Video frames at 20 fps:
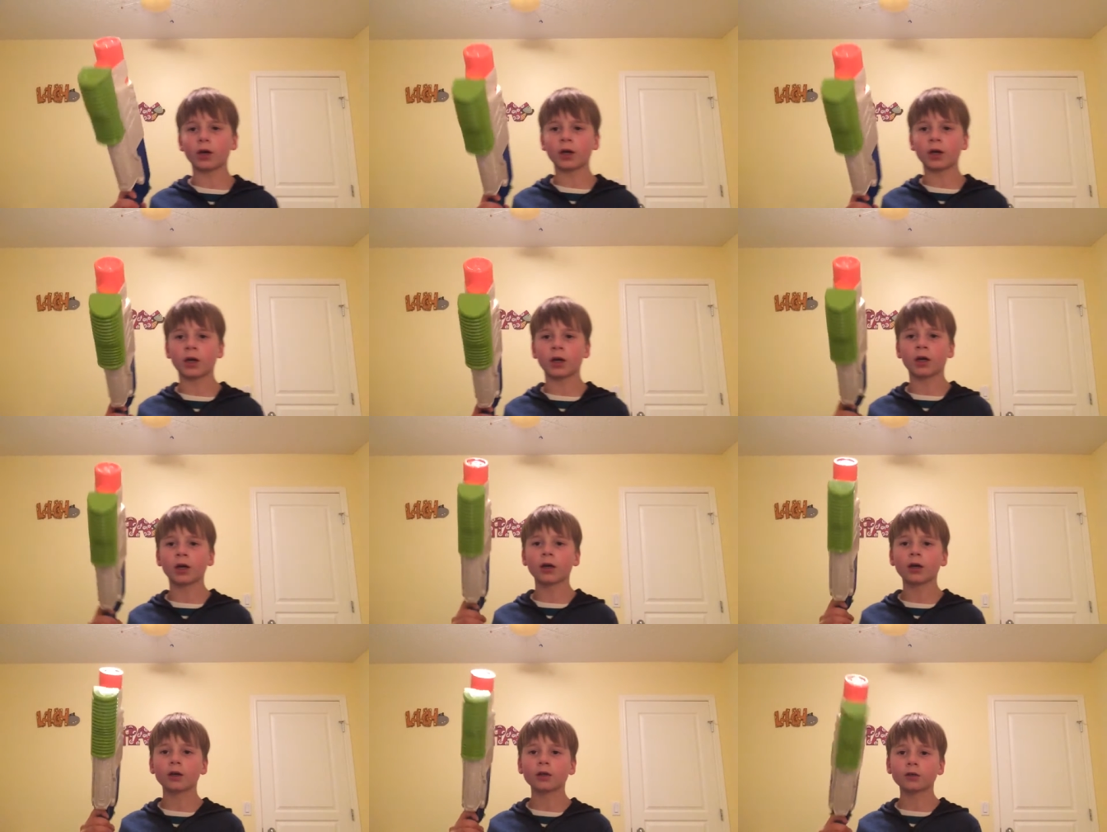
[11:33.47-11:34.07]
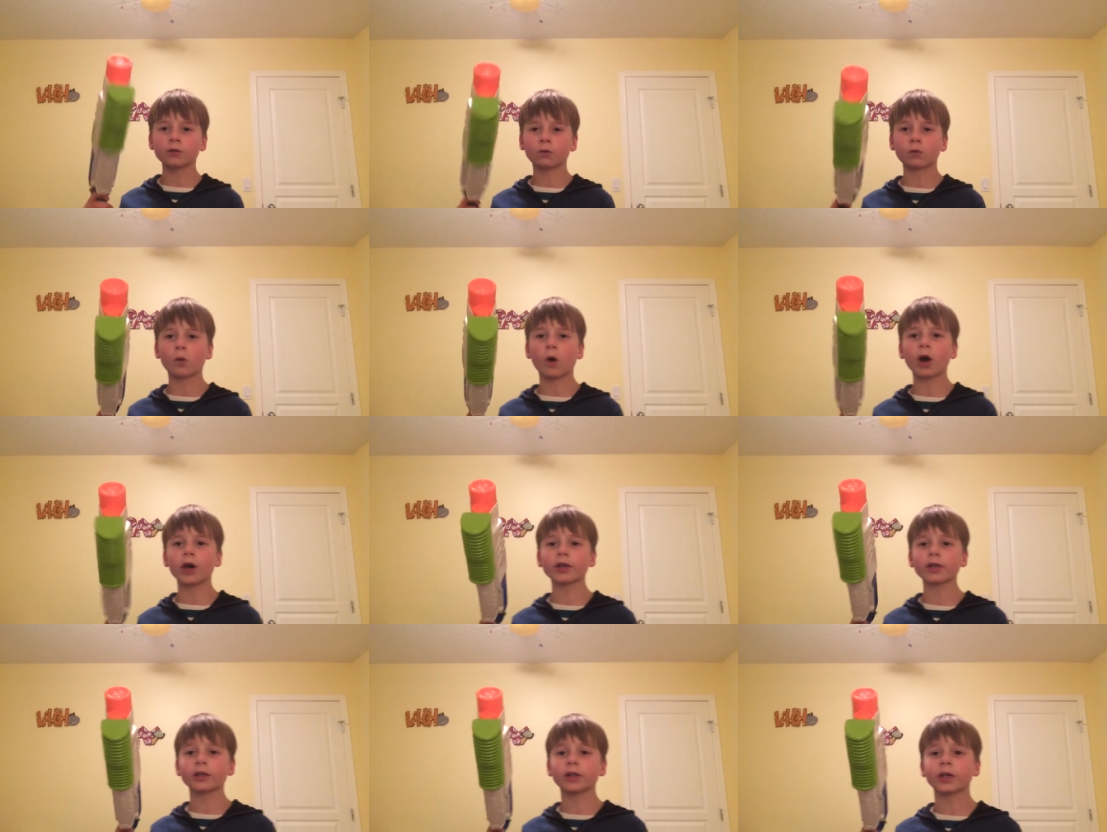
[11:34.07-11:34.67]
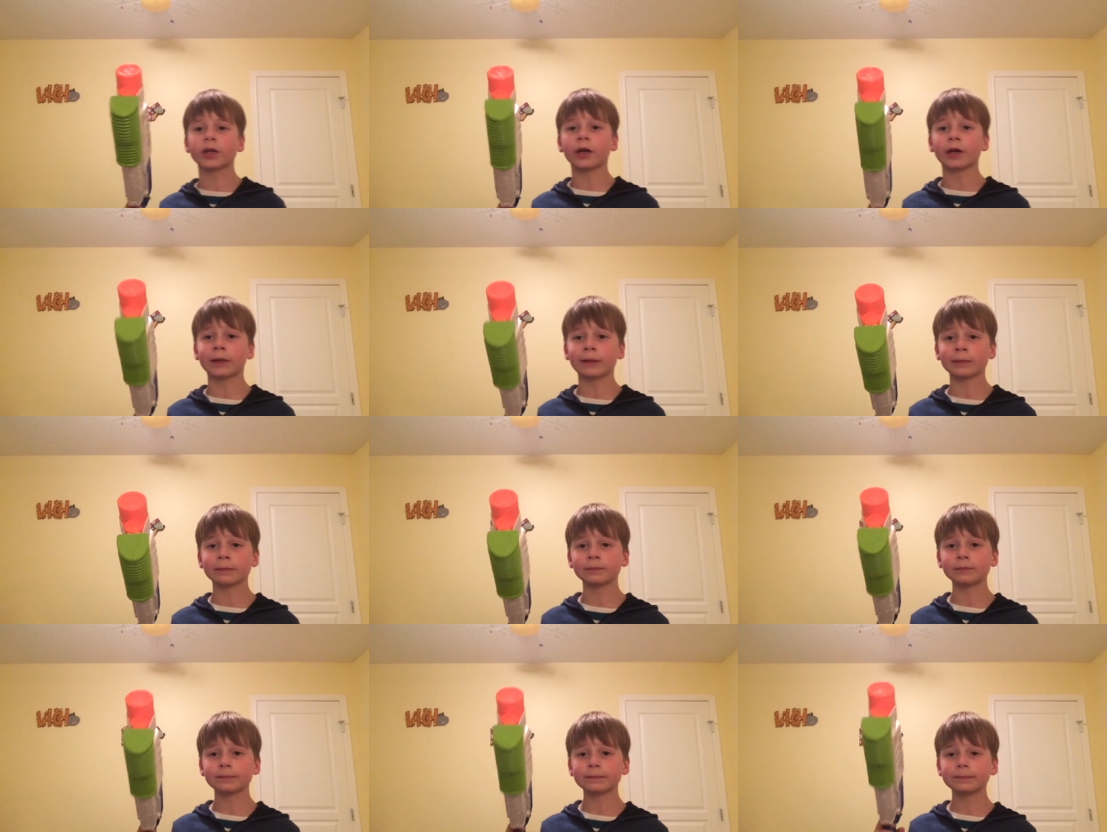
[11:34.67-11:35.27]
a water
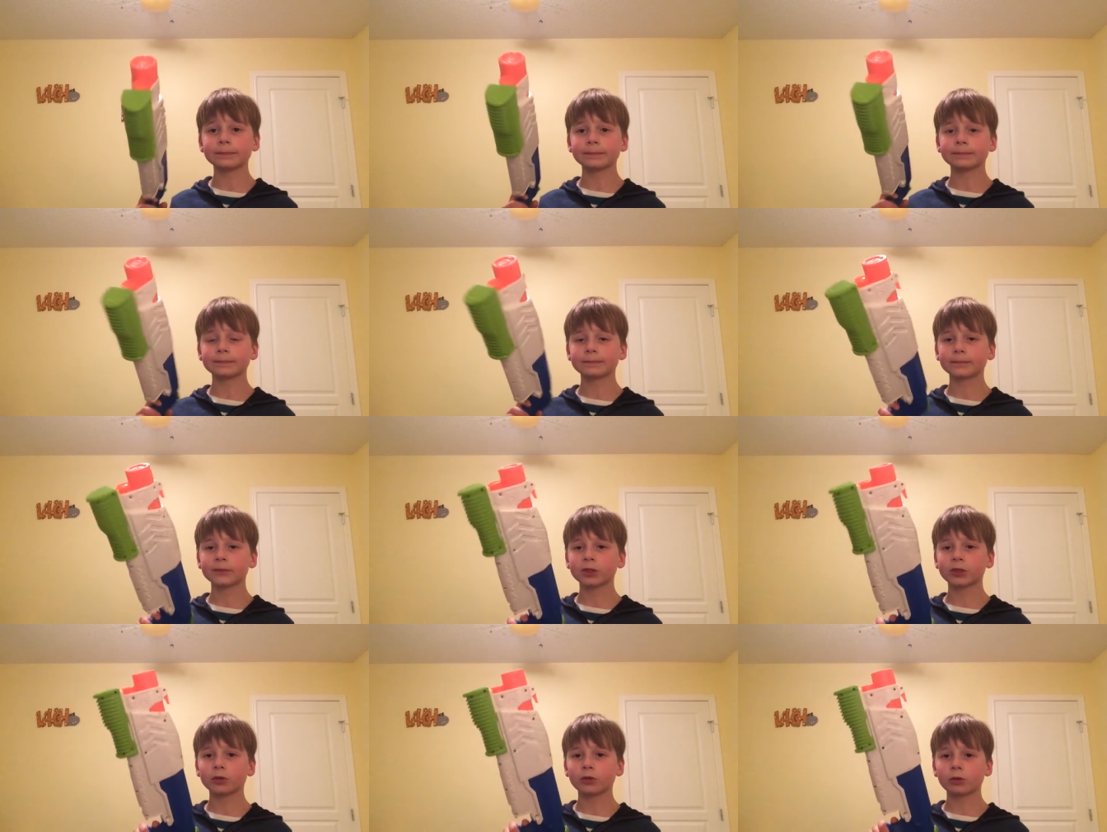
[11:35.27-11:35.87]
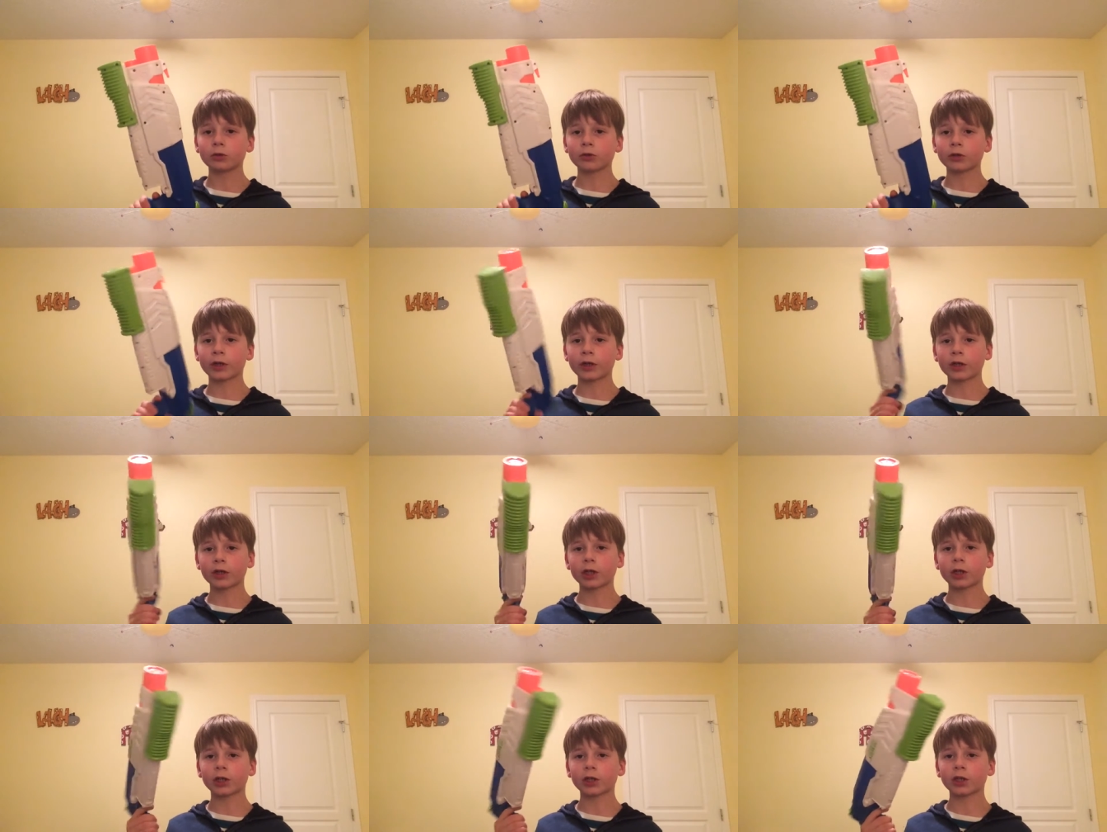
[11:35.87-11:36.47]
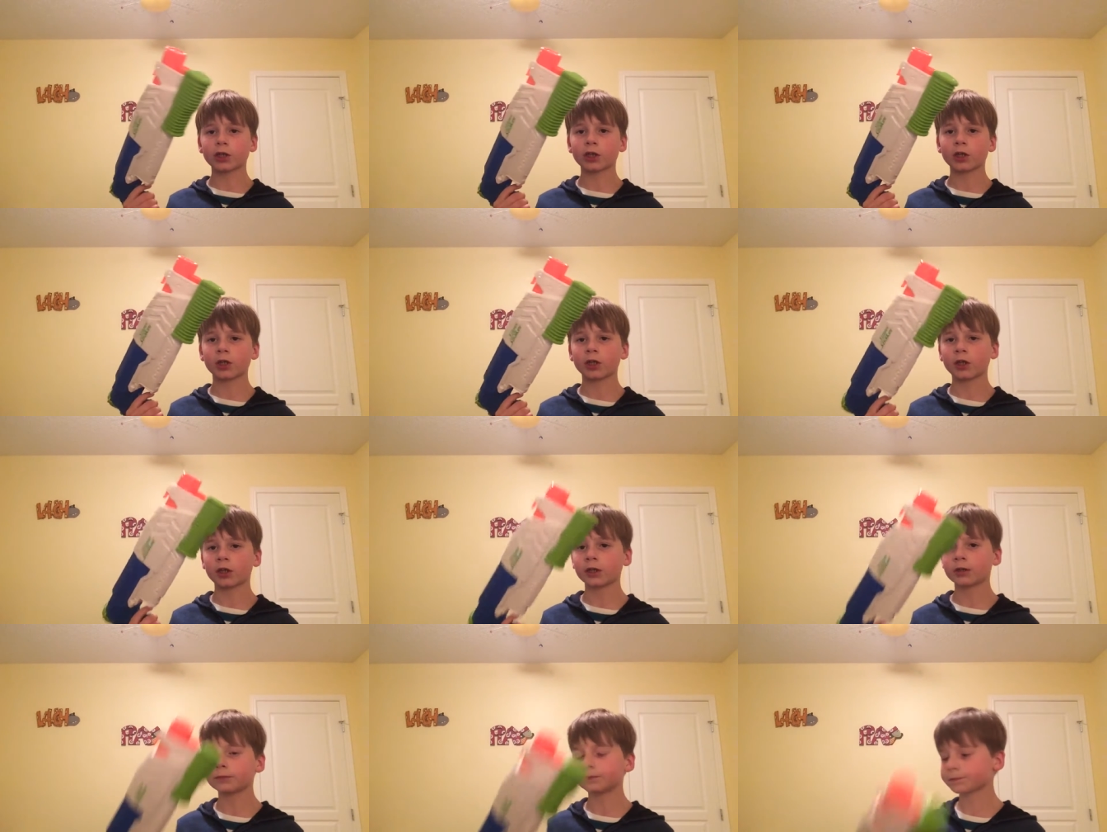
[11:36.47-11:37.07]
gun right here.